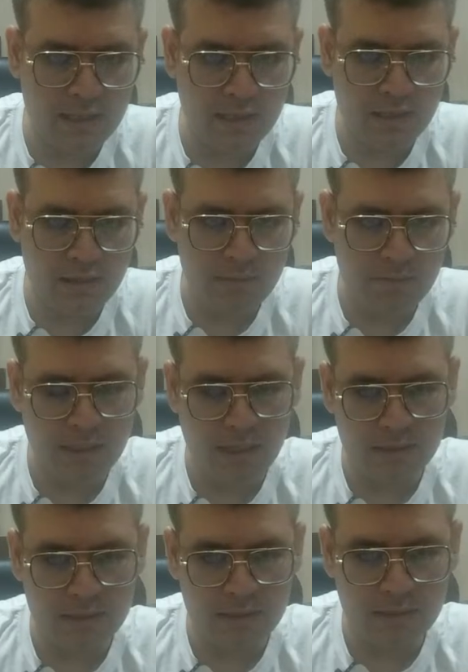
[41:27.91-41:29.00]
Play like
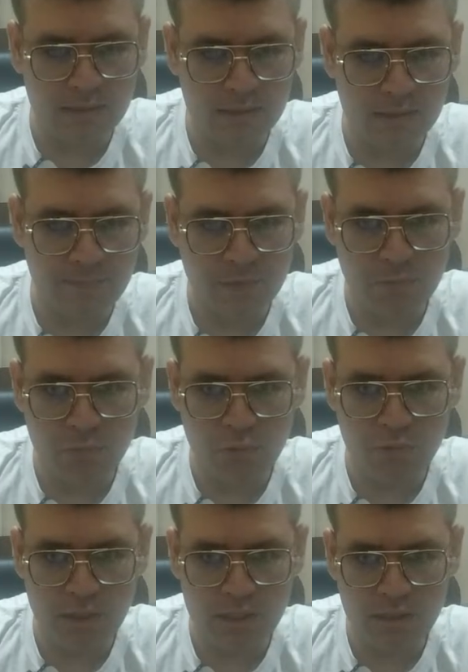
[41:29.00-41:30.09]
this. See, move
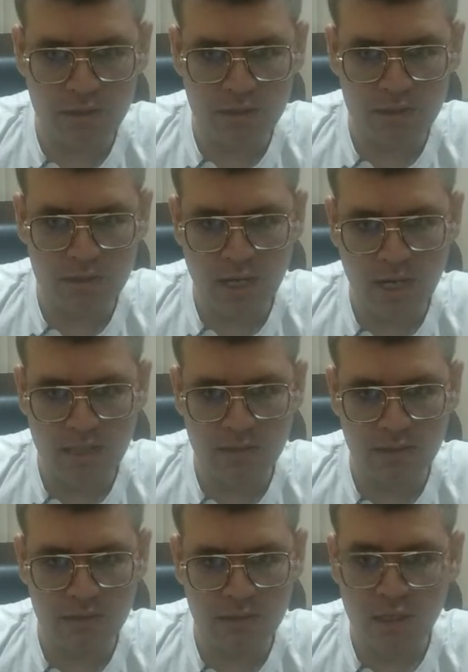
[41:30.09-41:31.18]
it H6.